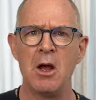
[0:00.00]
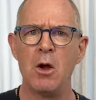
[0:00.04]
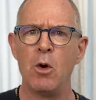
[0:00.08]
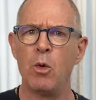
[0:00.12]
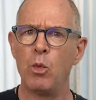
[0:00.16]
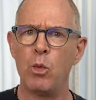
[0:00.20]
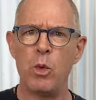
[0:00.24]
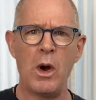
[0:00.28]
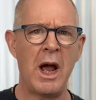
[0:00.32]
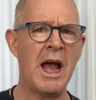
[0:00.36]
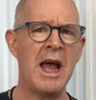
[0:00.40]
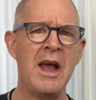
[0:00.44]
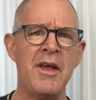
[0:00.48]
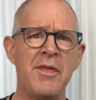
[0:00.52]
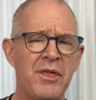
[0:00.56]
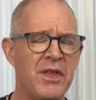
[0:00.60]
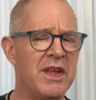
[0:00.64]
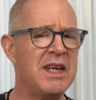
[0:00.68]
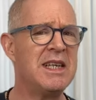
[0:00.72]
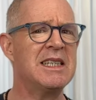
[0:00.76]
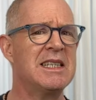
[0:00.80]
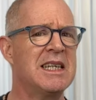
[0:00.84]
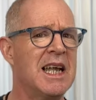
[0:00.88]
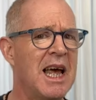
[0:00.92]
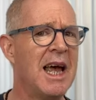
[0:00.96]
Where
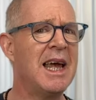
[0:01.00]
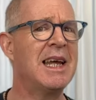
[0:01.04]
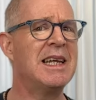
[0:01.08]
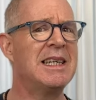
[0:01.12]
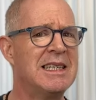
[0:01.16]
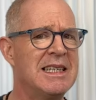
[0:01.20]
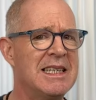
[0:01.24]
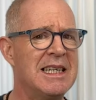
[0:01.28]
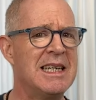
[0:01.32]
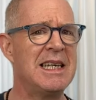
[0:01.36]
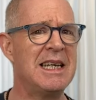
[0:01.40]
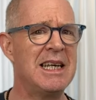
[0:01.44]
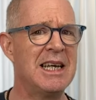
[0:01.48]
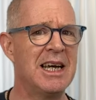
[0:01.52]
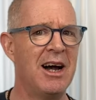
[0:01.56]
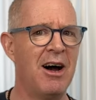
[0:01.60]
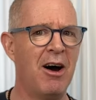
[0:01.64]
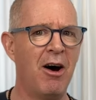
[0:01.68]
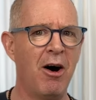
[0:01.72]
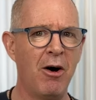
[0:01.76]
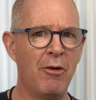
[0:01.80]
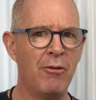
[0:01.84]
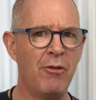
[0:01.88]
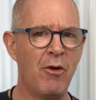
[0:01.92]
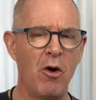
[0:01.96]
this idea
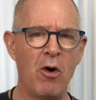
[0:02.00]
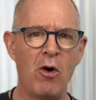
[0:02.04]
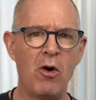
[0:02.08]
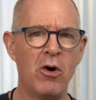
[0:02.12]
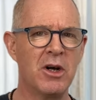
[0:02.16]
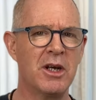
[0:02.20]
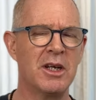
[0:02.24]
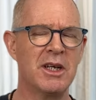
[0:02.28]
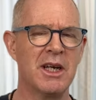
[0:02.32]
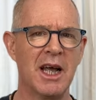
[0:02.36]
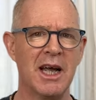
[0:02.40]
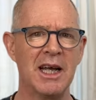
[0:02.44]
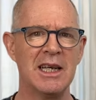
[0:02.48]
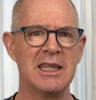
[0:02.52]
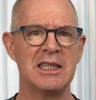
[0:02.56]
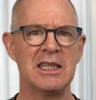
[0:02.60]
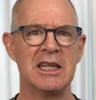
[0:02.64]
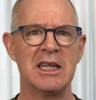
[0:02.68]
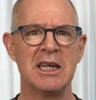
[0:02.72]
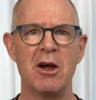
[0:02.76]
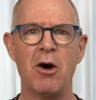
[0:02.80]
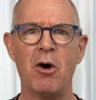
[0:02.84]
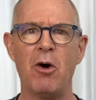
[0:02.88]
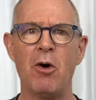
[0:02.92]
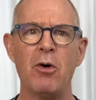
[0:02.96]
of
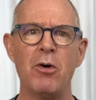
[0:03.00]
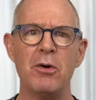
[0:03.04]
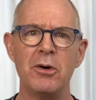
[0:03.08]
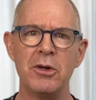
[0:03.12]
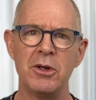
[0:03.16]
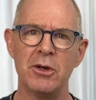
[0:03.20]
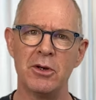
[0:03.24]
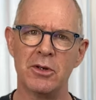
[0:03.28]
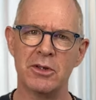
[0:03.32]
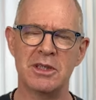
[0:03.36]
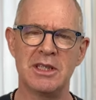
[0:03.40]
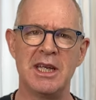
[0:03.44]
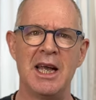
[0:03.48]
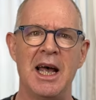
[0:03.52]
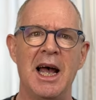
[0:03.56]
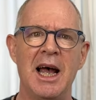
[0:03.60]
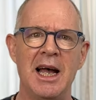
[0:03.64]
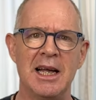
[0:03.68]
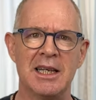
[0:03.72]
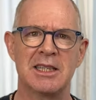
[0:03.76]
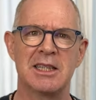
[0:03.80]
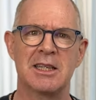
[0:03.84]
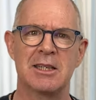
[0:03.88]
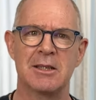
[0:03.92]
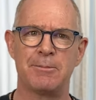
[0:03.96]
organizing all your
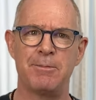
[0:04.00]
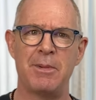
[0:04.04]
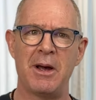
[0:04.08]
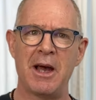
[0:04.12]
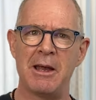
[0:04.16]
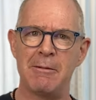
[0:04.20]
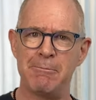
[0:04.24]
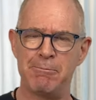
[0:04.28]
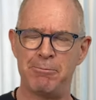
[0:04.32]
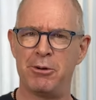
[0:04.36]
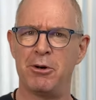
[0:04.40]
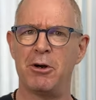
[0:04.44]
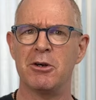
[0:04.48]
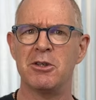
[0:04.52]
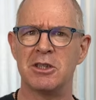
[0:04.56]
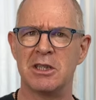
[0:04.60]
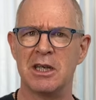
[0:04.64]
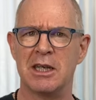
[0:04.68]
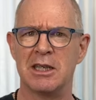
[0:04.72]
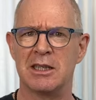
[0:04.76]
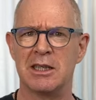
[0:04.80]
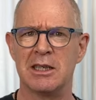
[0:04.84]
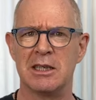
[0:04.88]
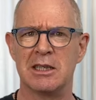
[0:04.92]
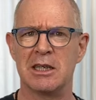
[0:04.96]
tasks by
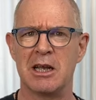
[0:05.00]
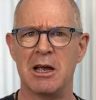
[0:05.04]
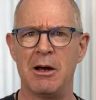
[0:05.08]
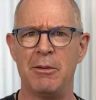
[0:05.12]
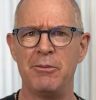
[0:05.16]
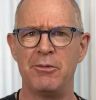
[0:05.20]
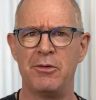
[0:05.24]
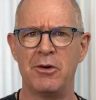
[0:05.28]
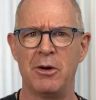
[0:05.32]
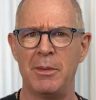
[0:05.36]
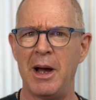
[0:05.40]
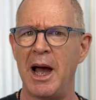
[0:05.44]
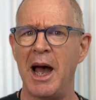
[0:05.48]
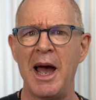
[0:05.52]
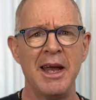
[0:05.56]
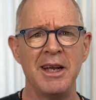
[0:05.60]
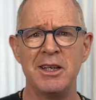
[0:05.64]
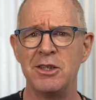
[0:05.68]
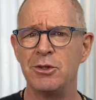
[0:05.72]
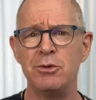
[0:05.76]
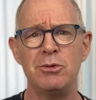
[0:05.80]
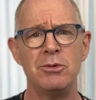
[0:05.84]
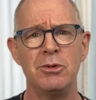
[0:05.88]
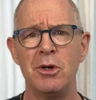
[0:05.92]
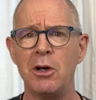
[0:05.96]
project has come from, I
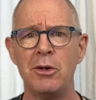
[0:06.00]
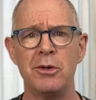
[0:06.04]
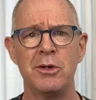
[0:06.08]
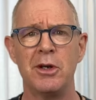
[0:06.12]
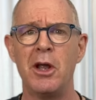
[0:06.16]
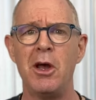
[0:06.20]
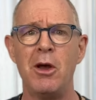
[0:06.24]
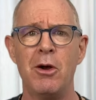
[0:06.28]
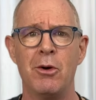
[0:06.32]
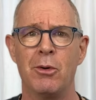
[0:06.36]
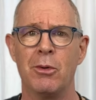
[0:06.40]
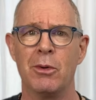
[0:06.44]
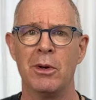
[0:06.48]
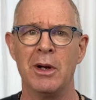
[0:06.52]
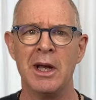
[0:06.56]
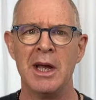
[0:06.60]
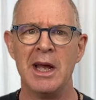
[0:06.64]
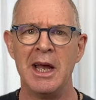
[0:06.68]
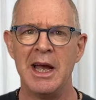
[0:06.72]
do not know.